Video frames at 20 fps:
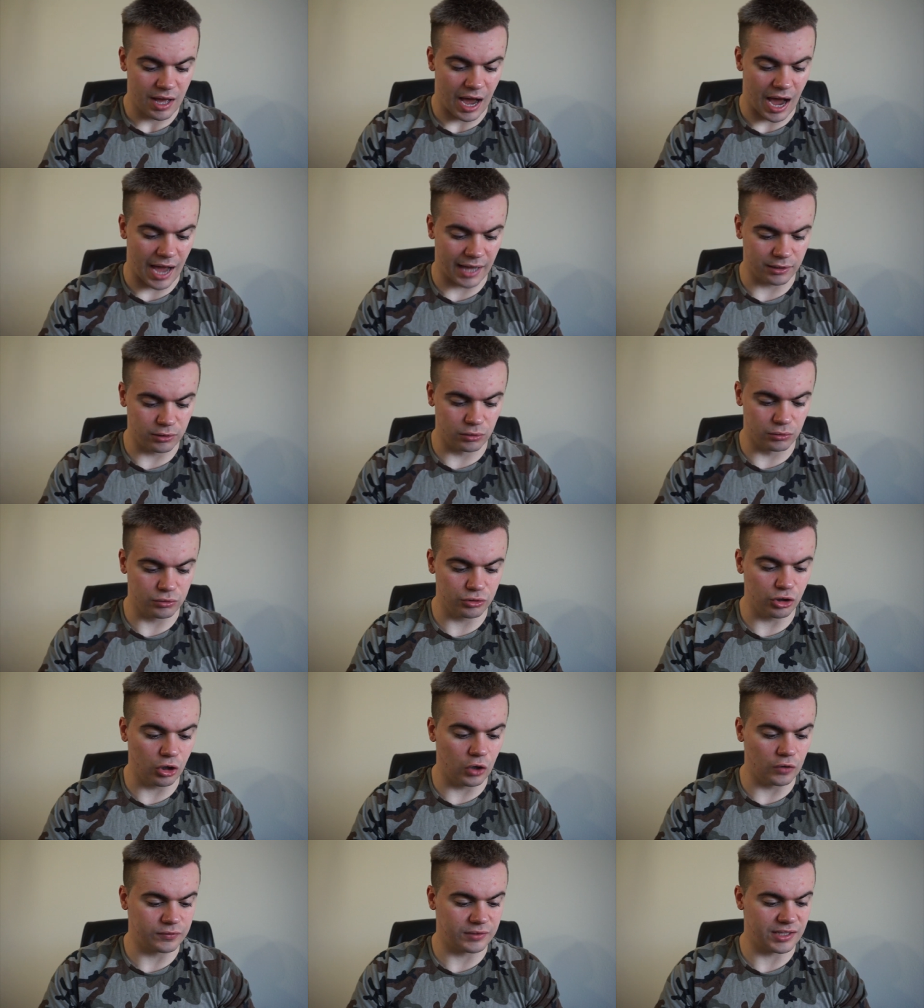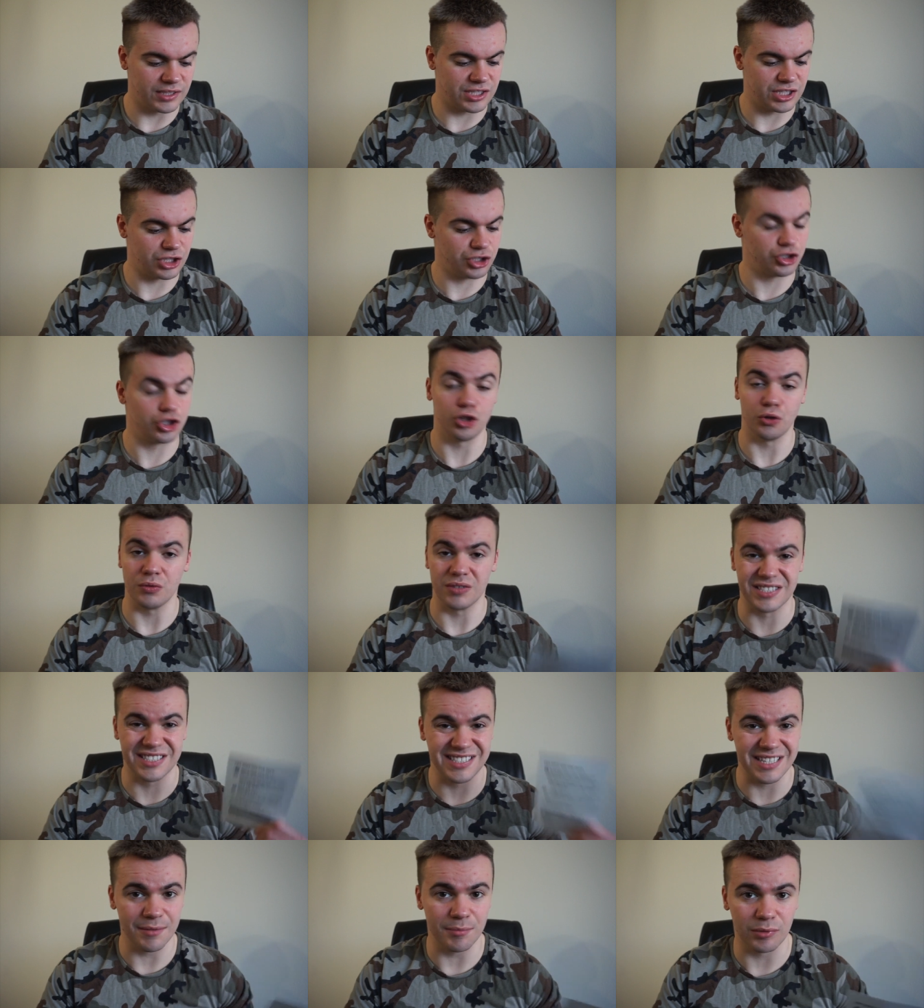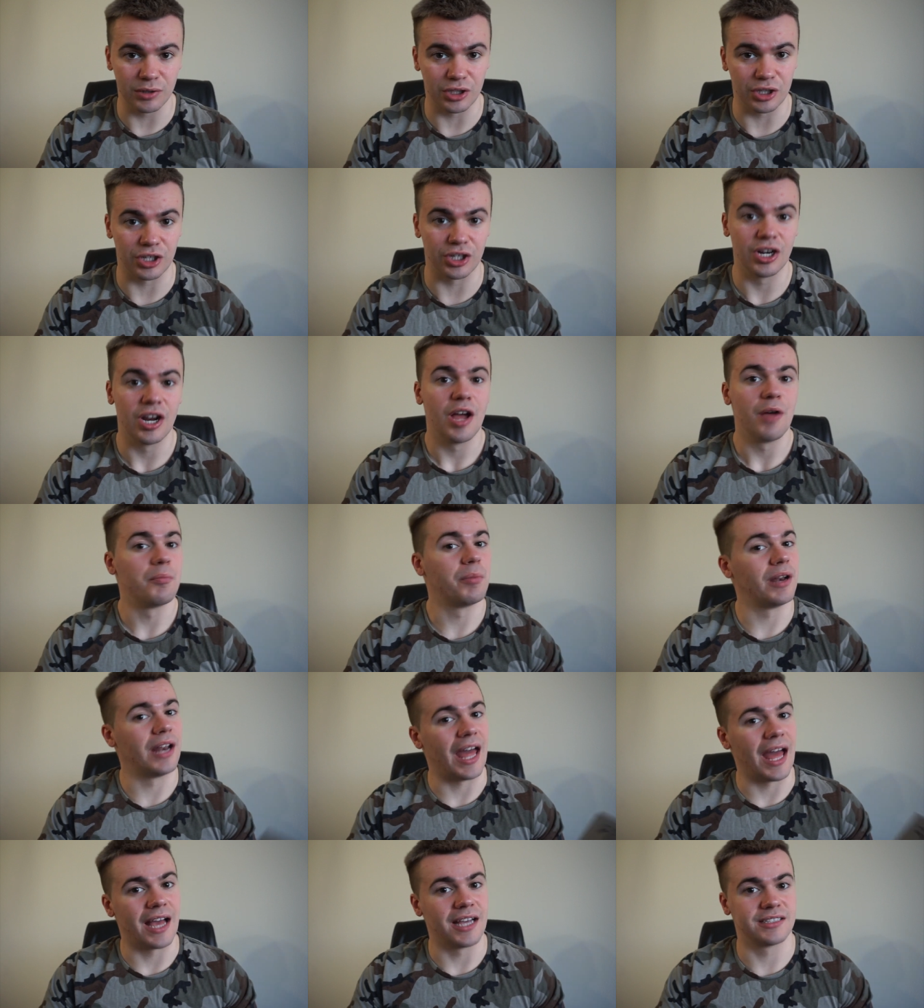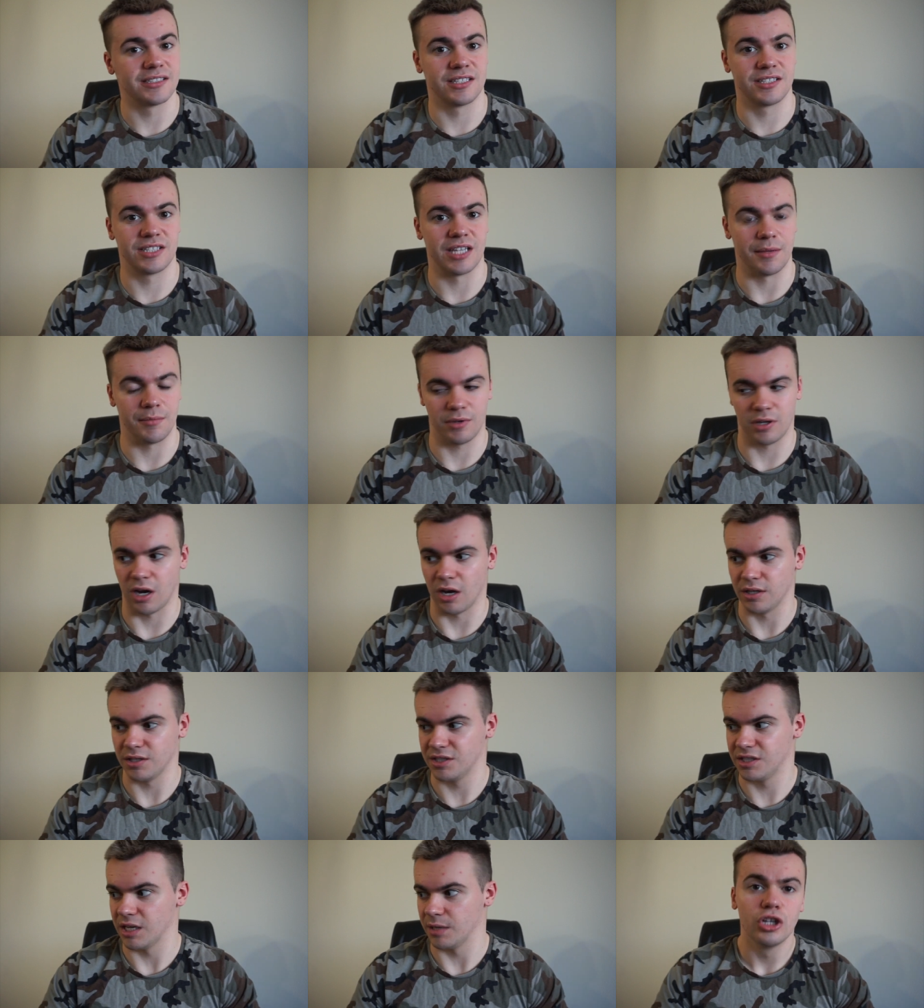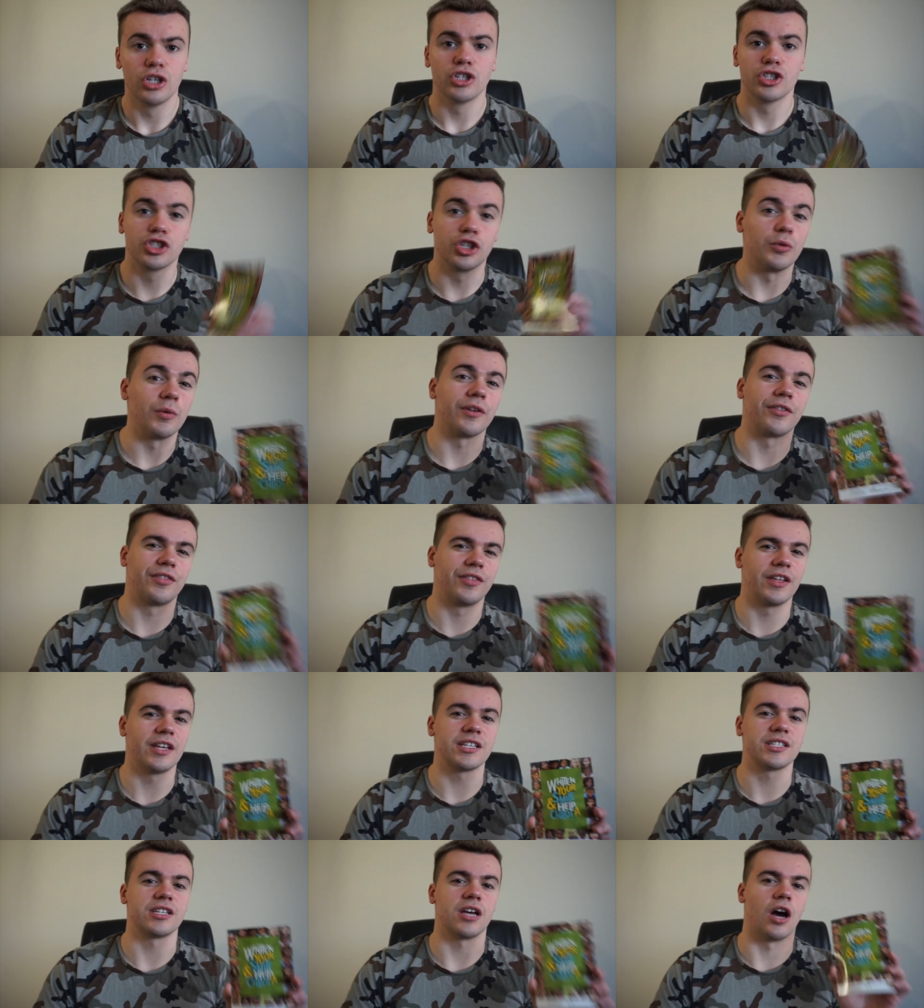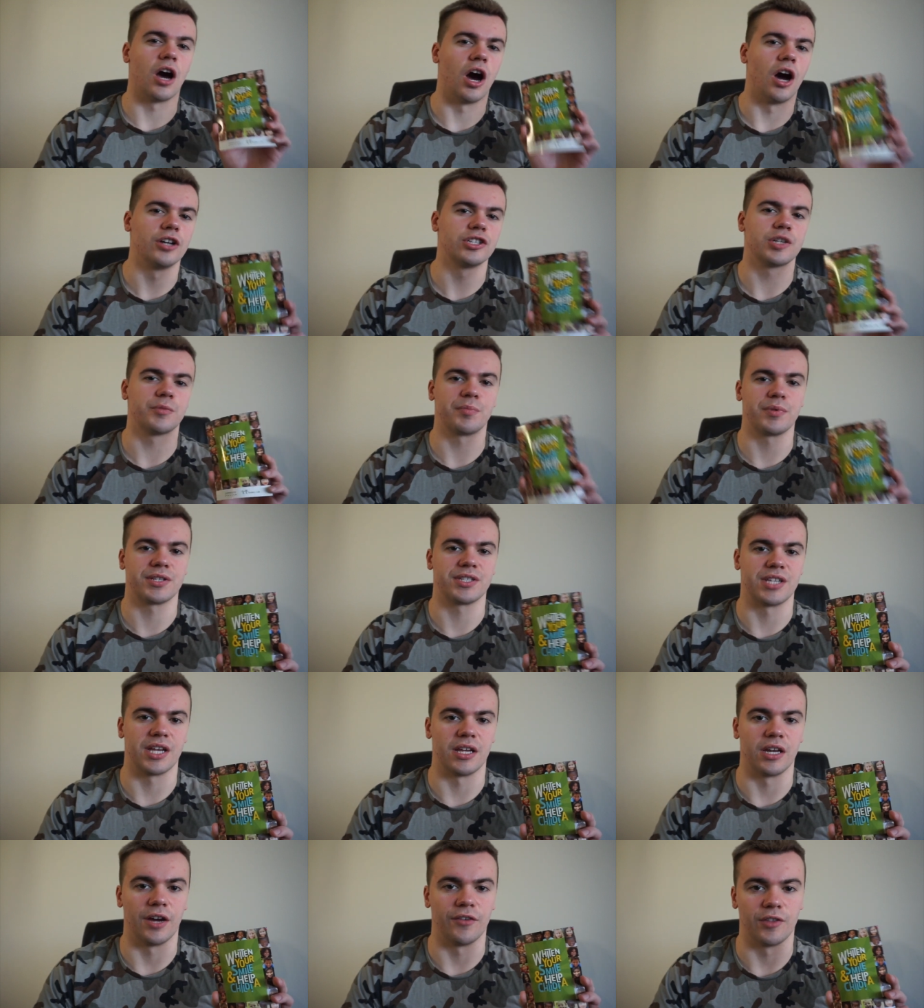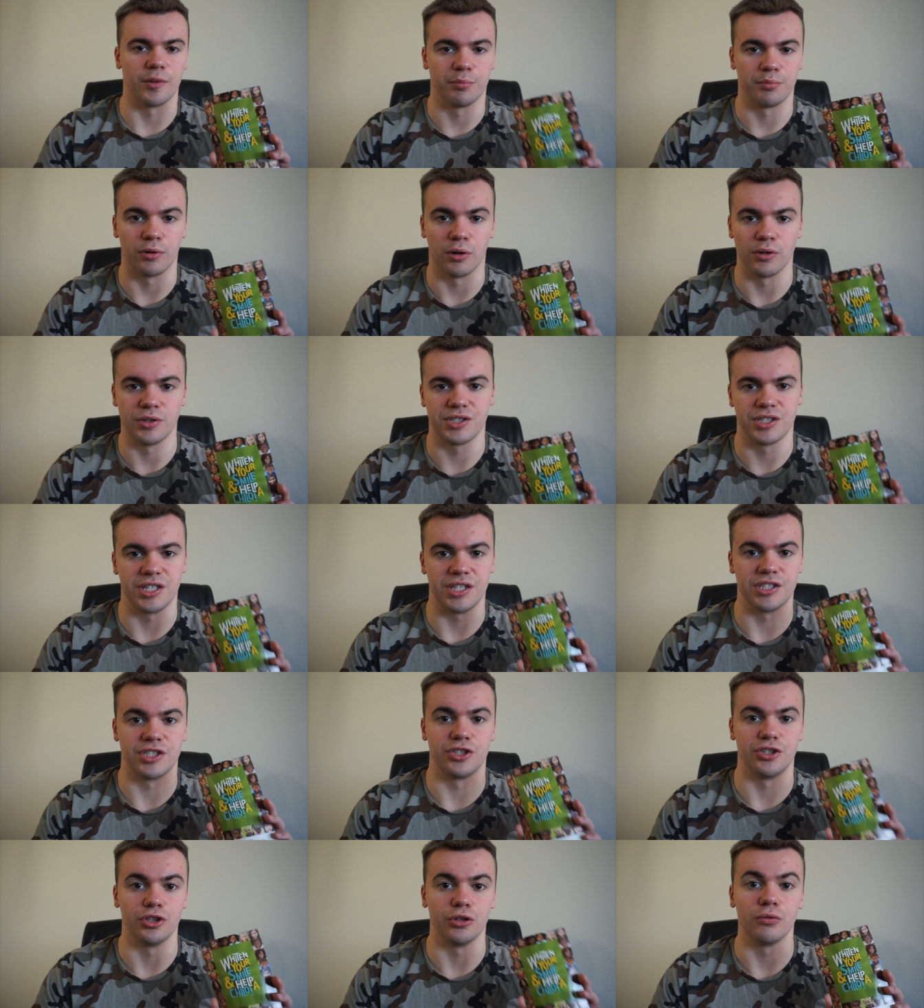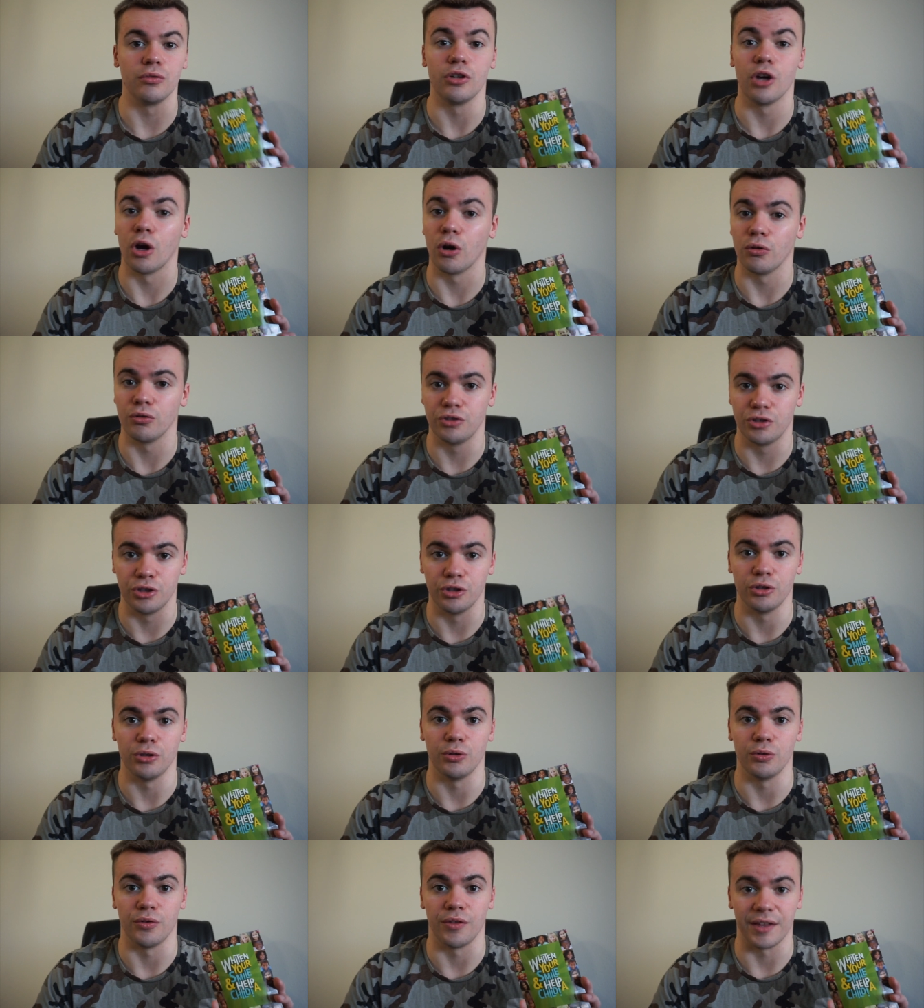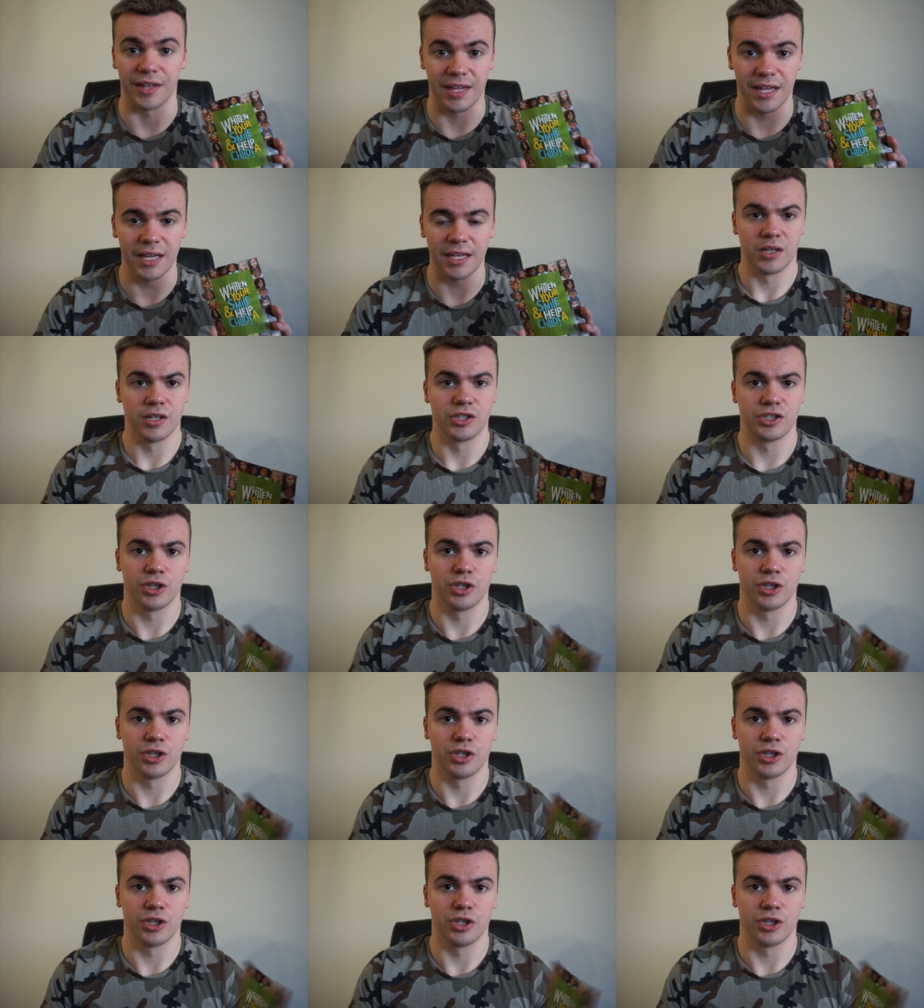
I don't know if this is too similar, but it has the same concept. So with this, 100% of the proceeds do go to the kids.